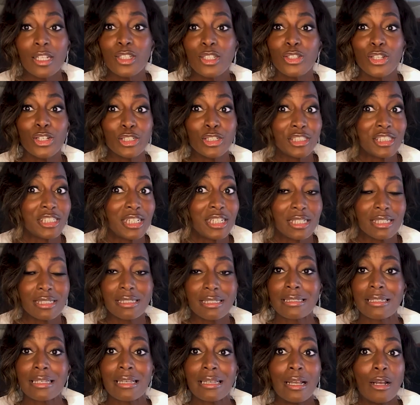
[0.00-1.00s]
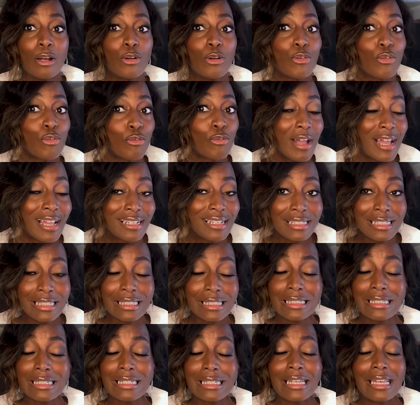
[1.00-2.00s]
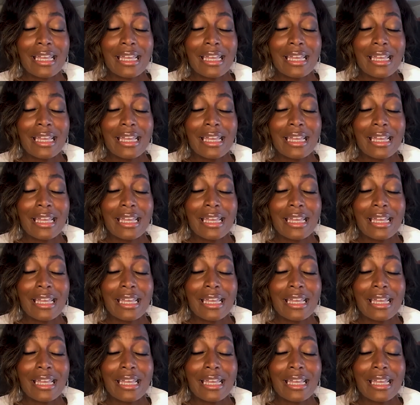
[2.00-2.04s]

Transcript: not just running